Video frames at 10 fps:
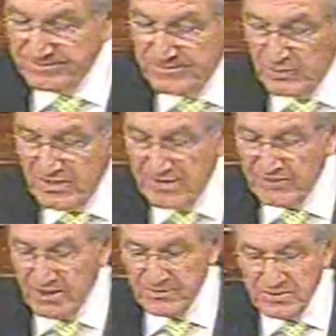we have the
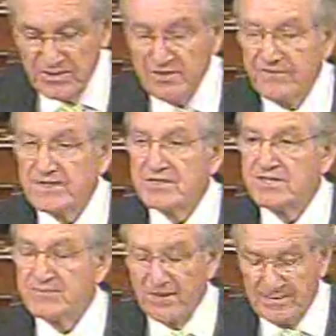opportunity to fix
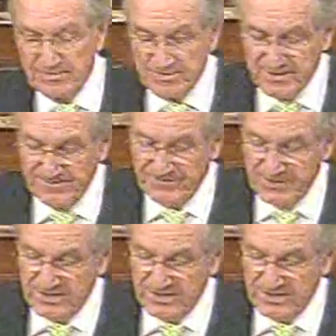these problems.